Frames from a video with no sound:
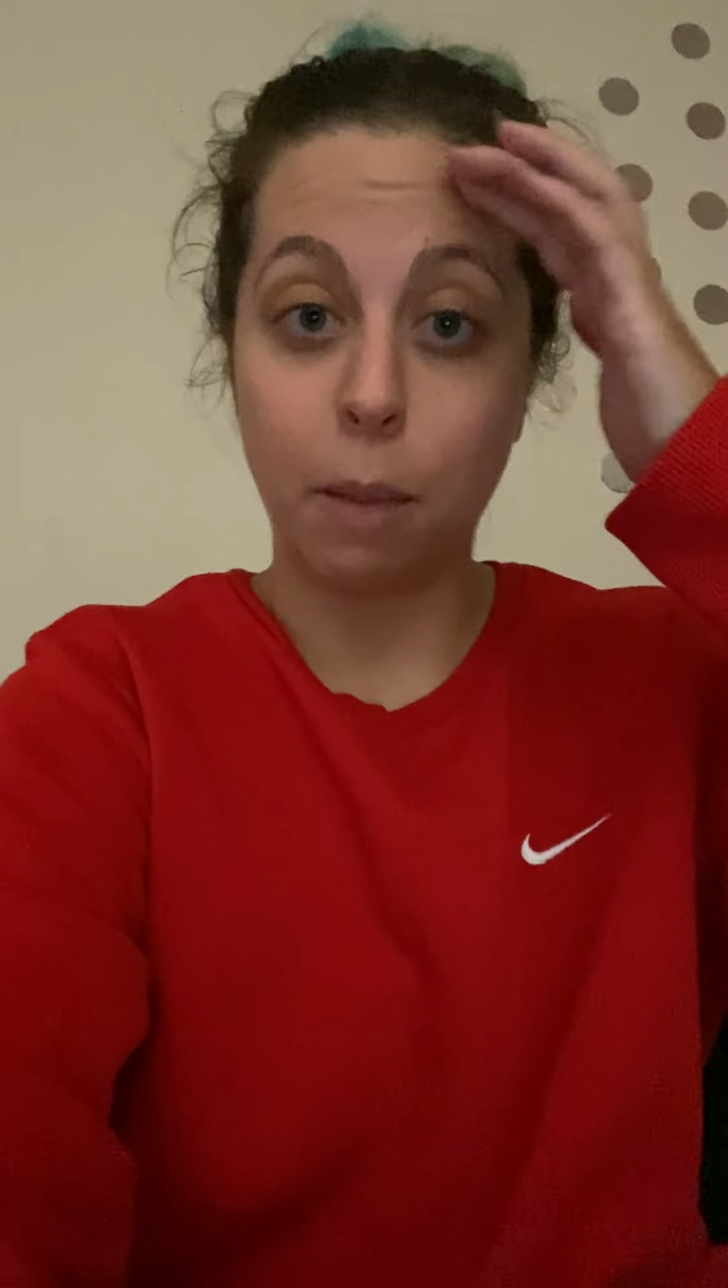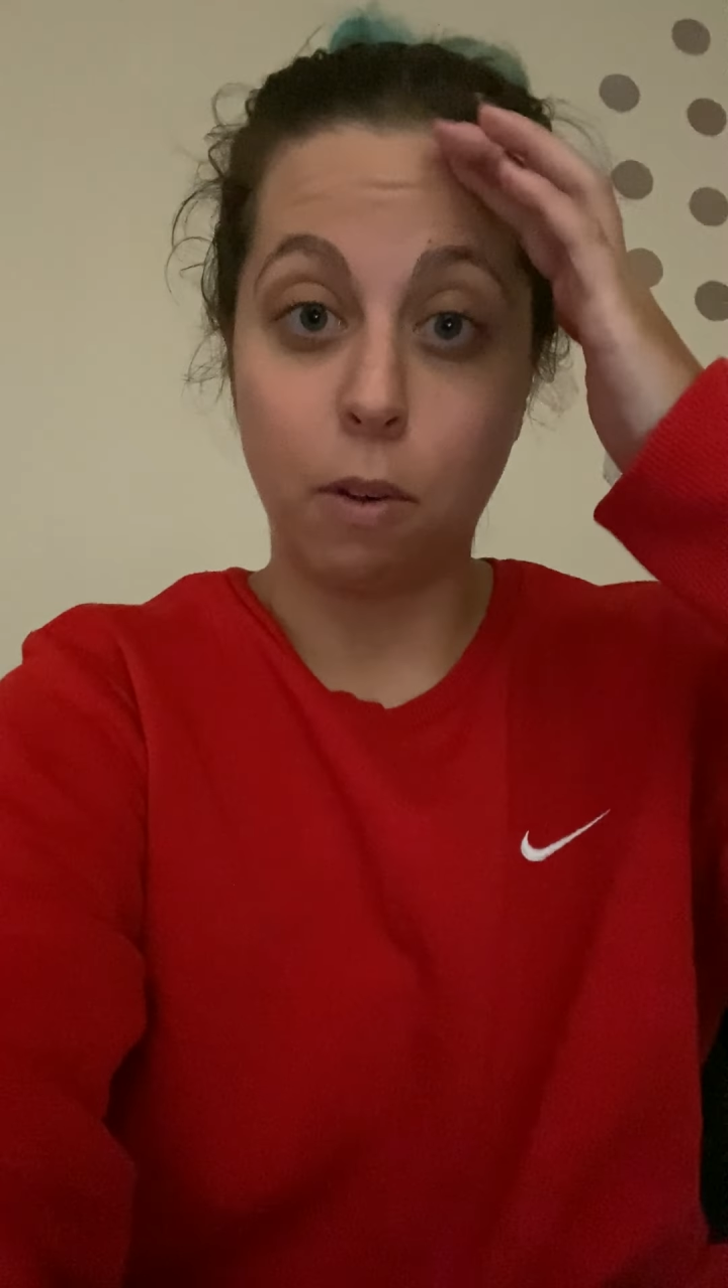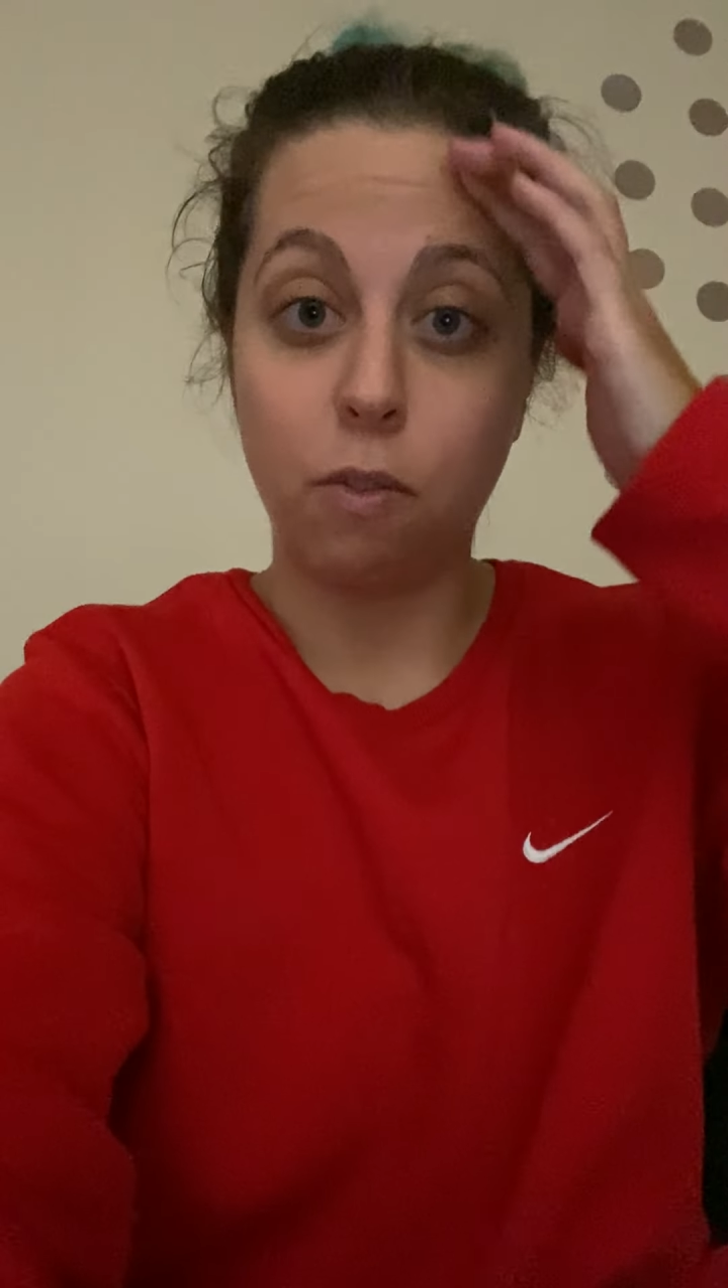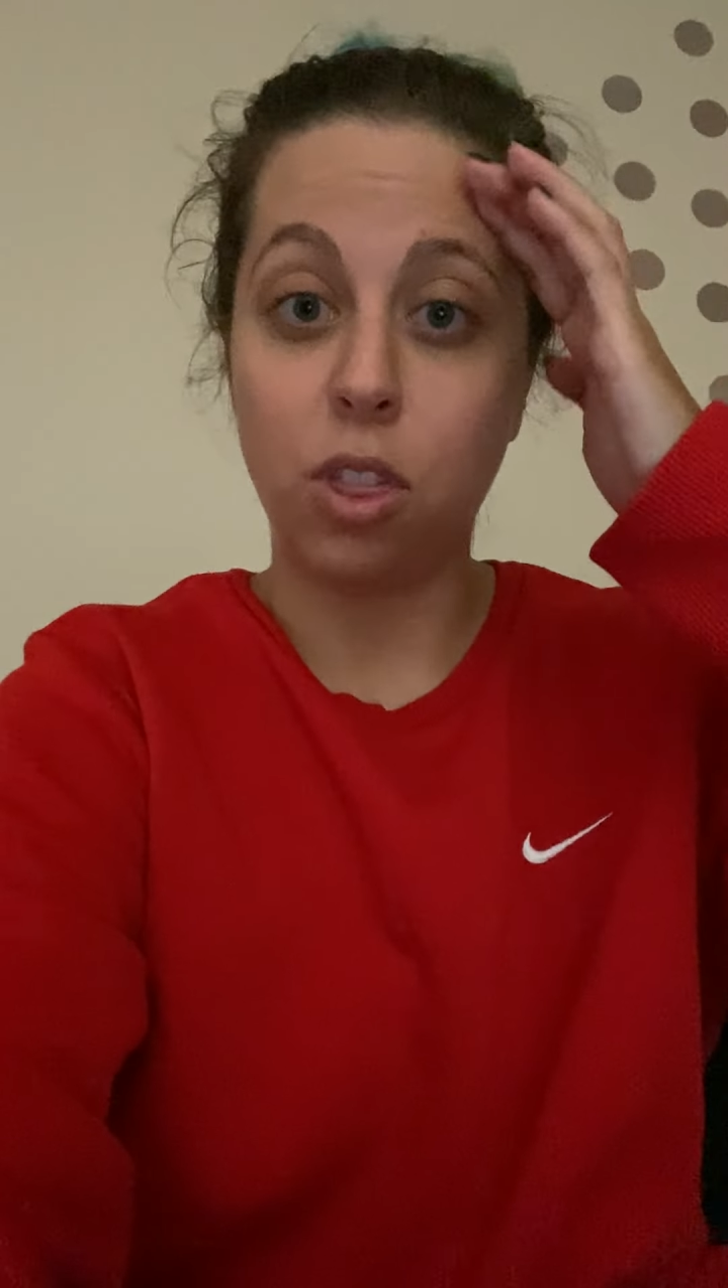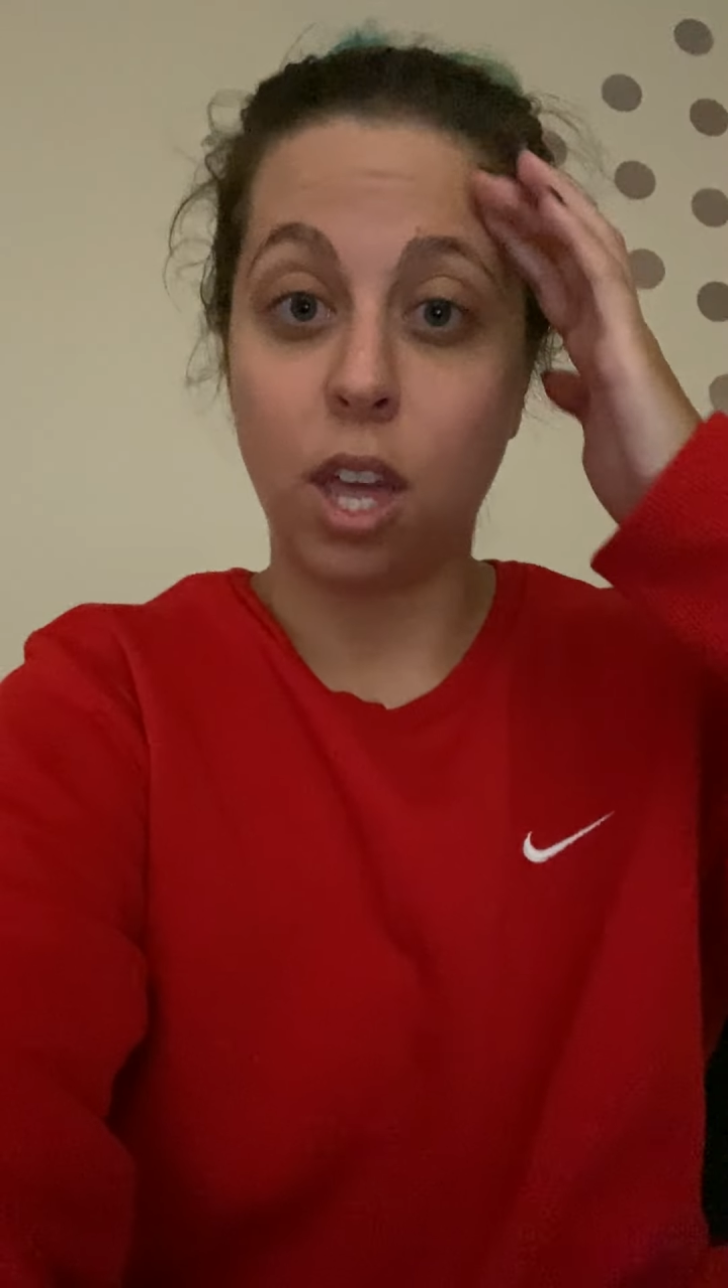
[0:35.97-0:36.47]

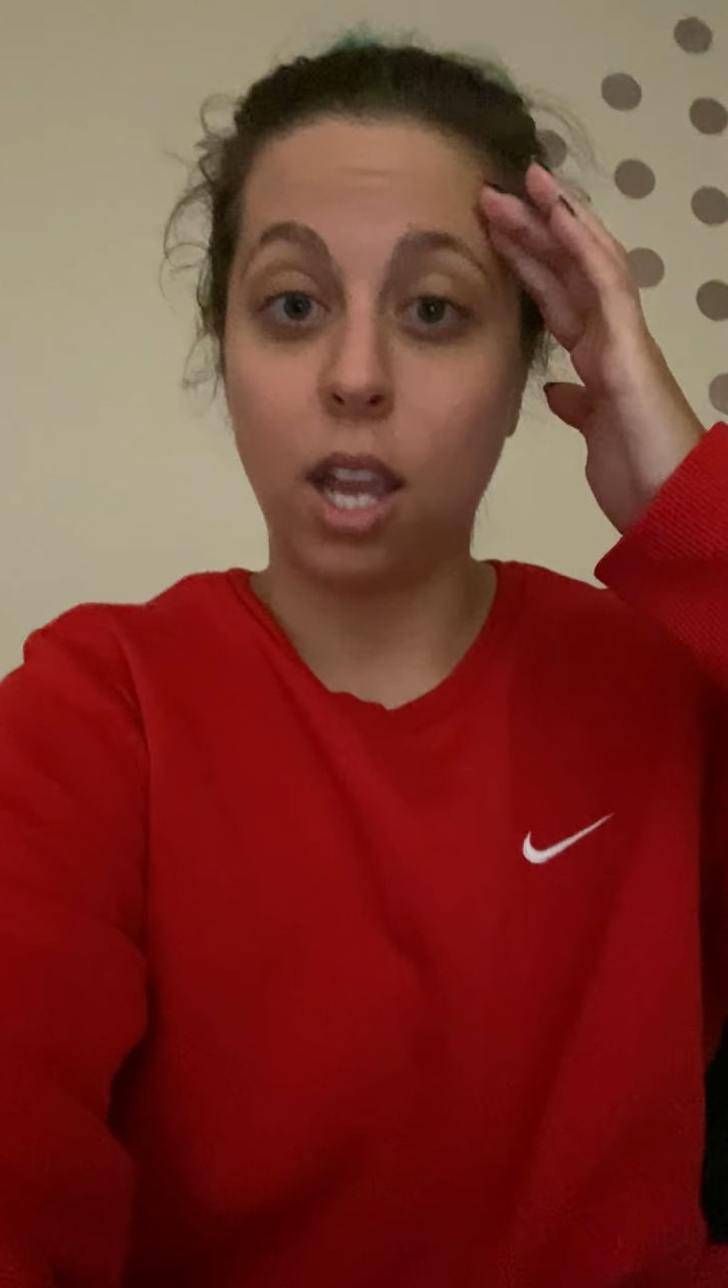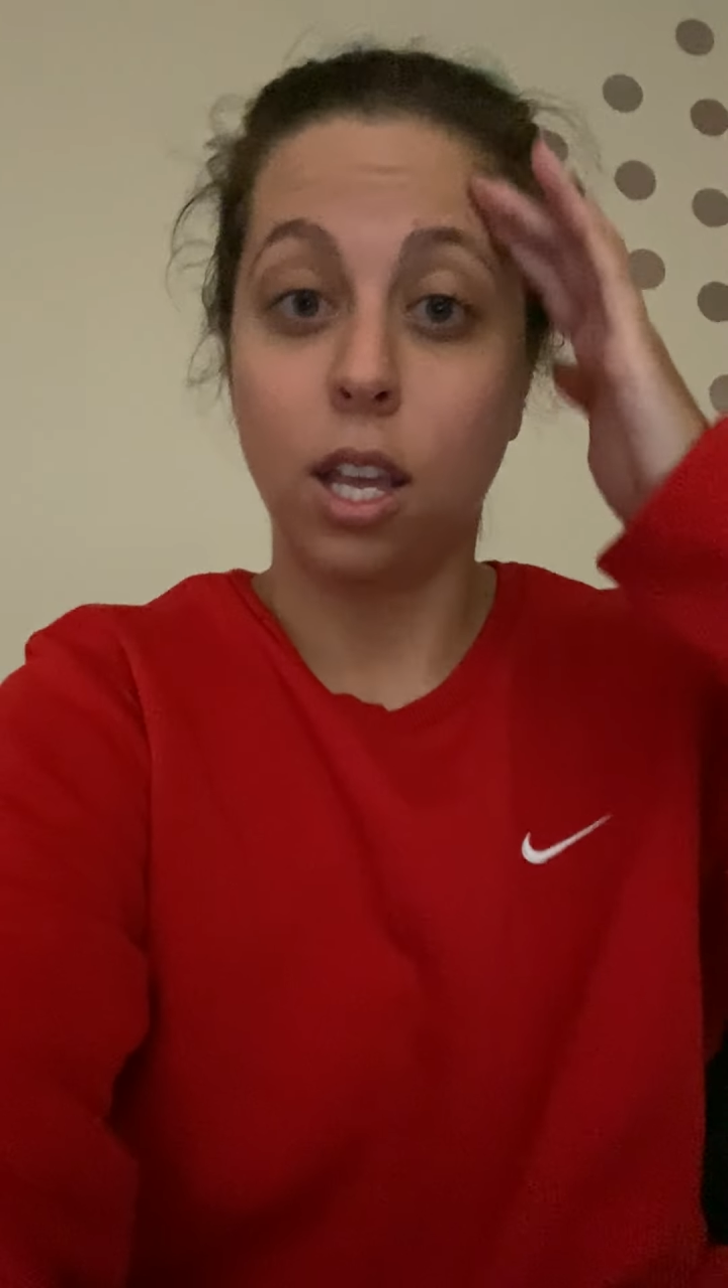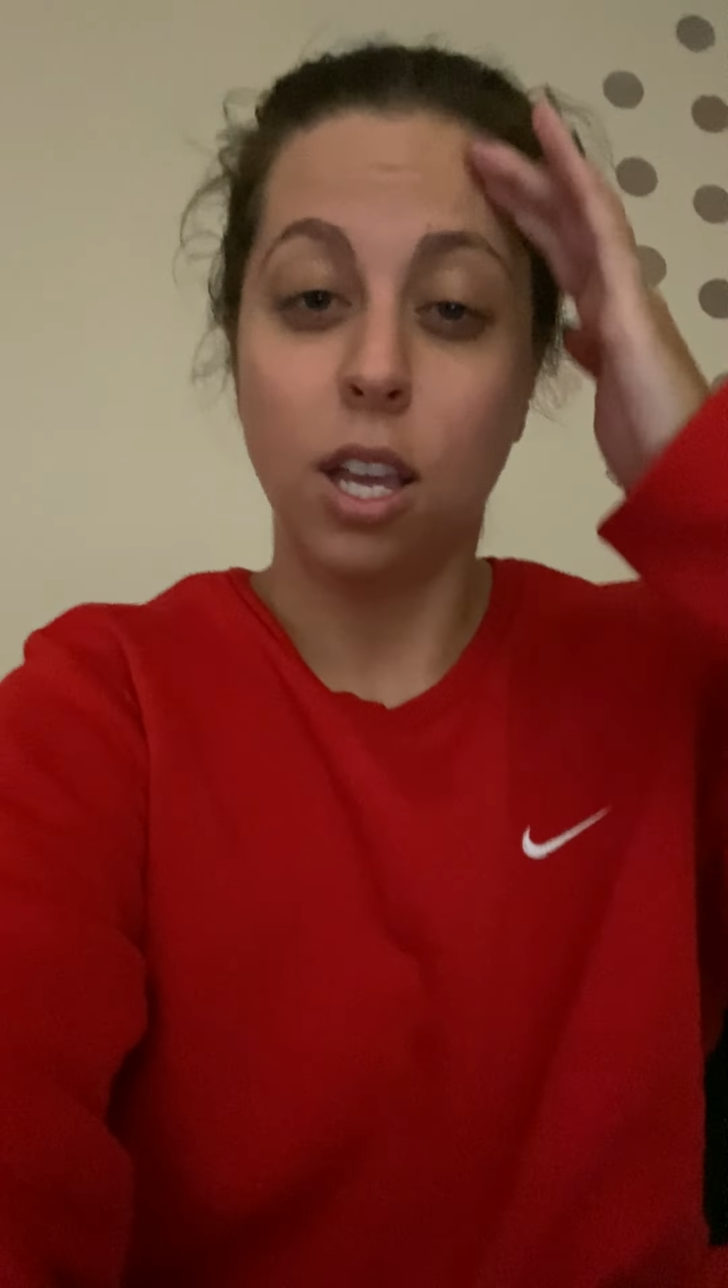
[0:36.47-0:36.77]
of thing.